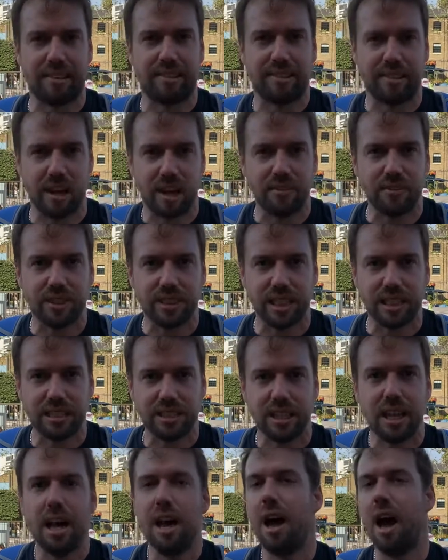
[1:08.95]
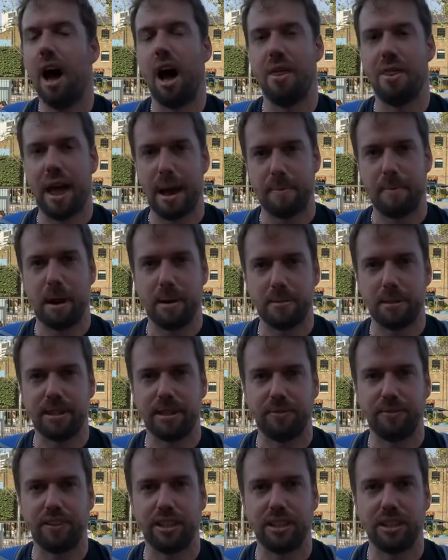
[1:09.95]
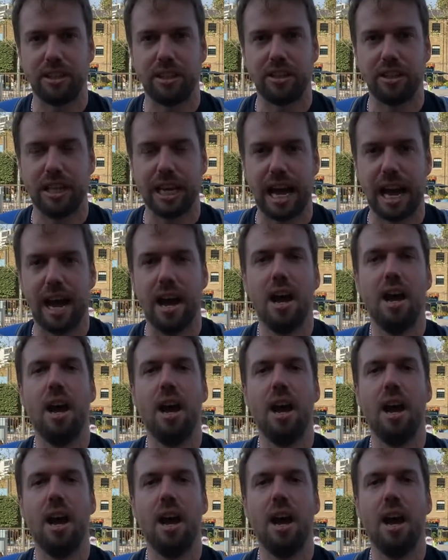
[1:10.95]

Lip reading: services. That might be something to look at.